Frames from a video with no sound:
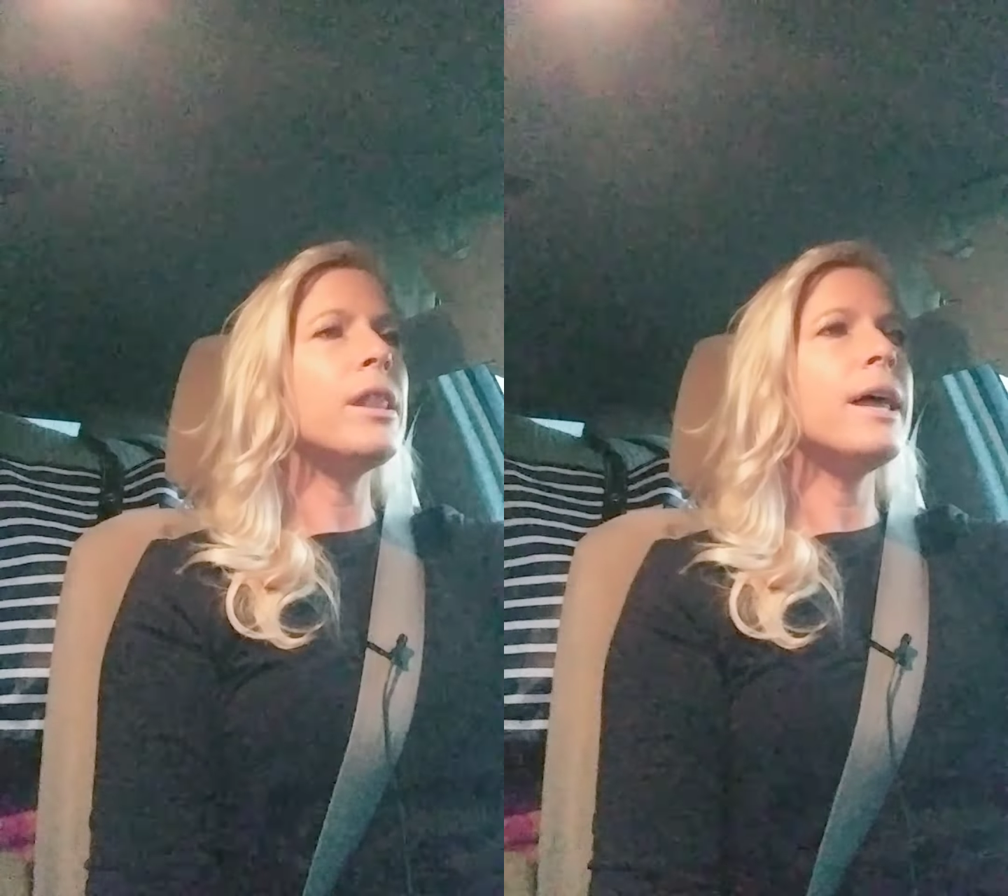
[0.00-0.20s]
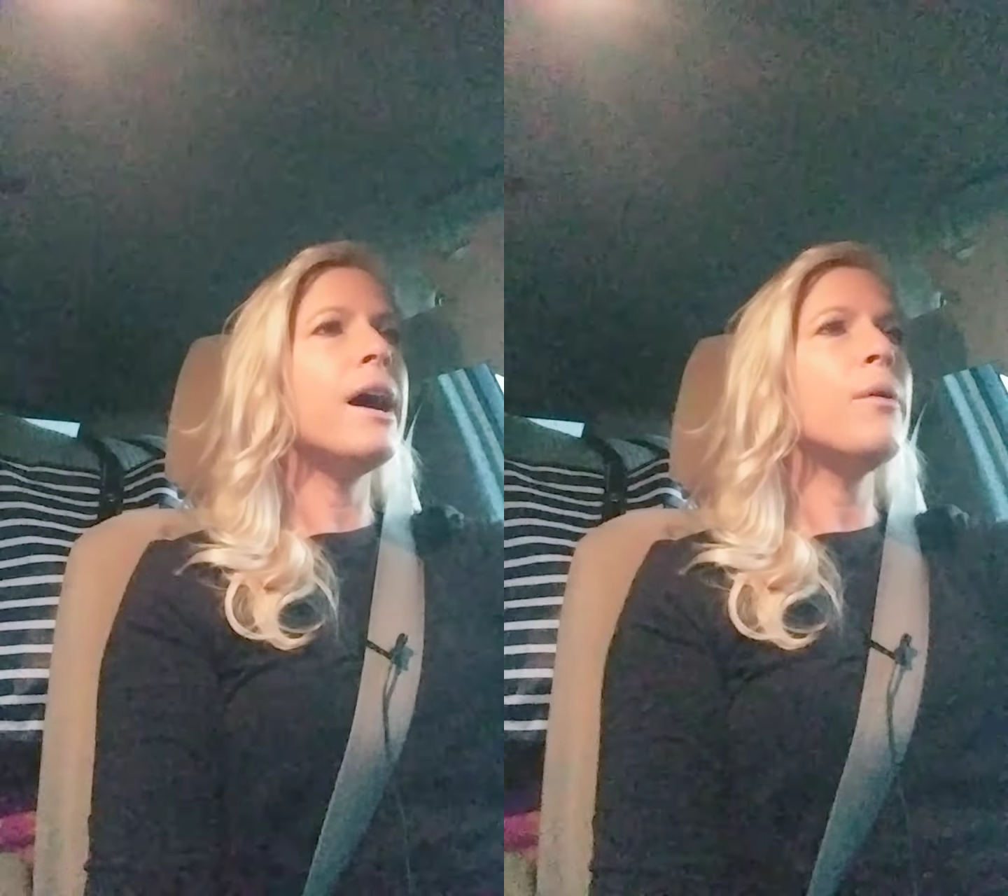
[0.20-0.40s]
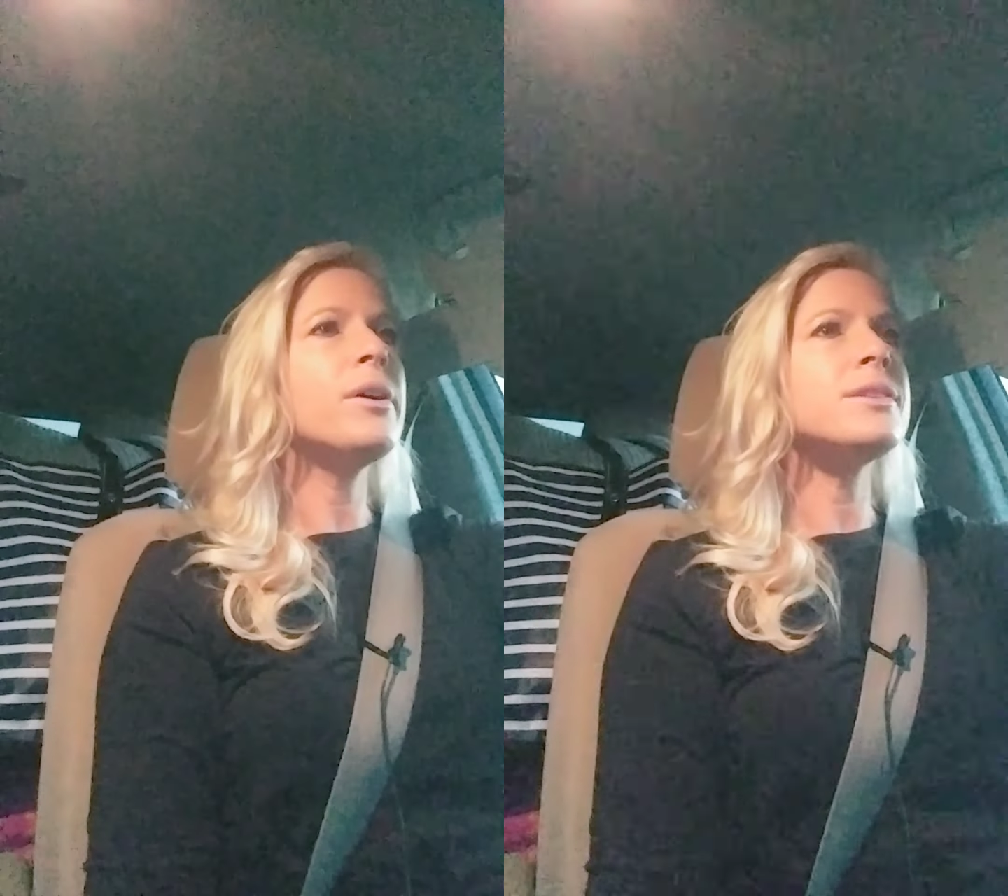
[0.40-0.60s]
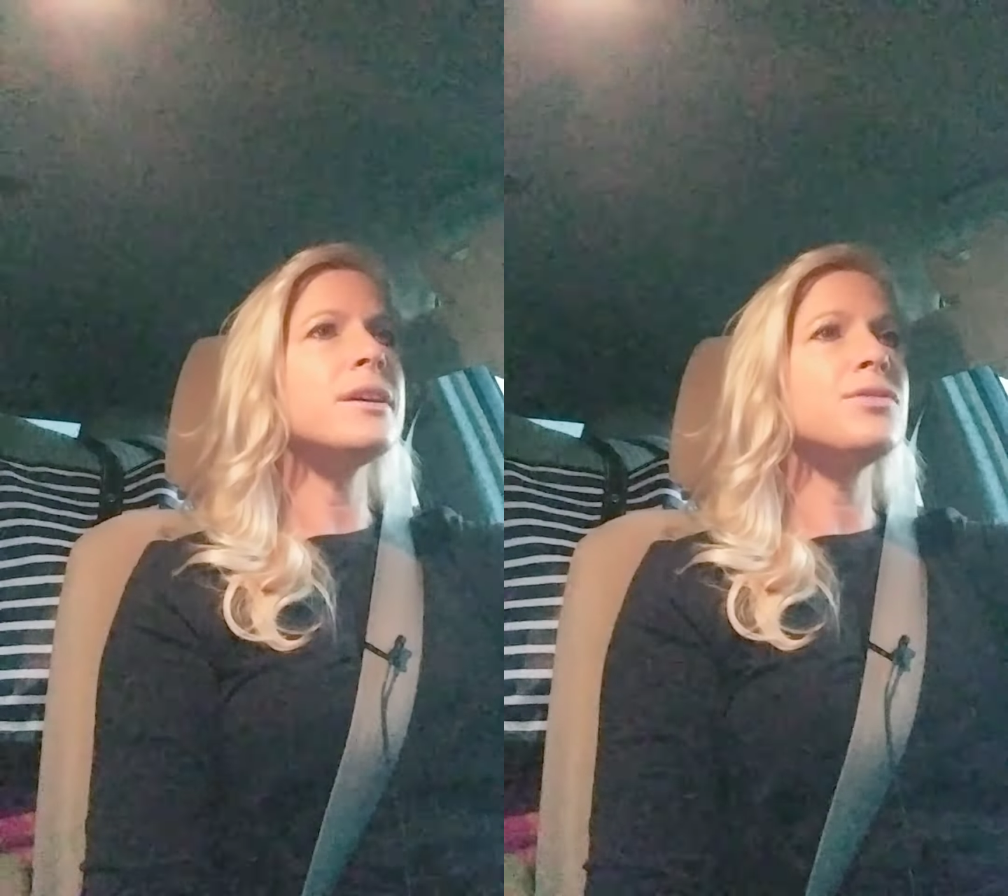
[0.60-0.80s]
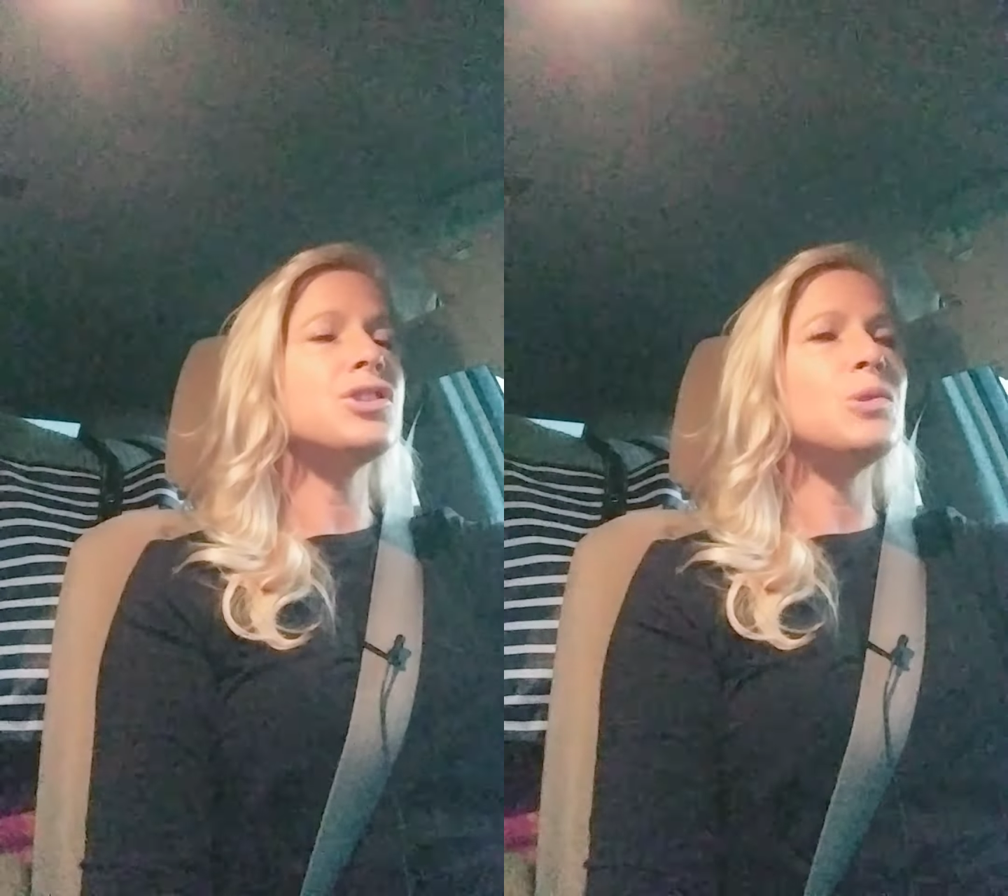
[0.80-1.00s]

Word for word: allow ourselves to